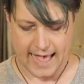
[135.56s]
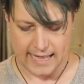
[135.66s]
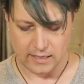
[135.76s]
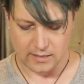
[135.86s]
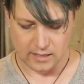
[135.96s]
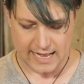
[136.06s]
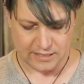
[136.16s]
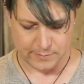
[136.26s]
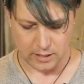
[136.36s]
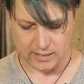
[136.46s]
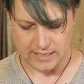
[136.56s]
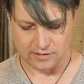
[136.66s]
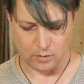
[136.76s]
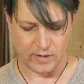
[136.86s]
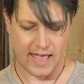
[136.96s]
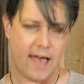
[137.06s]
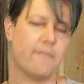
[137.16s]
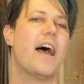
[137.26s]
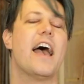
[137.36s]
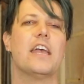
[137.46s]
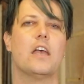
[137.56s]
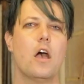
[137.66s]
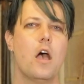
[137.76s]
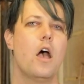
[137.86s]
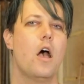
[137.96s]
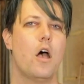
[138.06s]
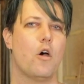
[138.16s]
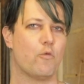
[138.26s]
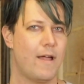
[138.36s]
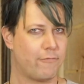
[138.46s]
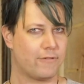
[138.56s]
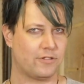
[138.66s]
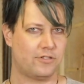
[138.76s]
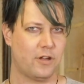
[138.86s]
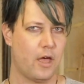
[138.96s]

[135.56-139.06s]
And last but not least, we have a reference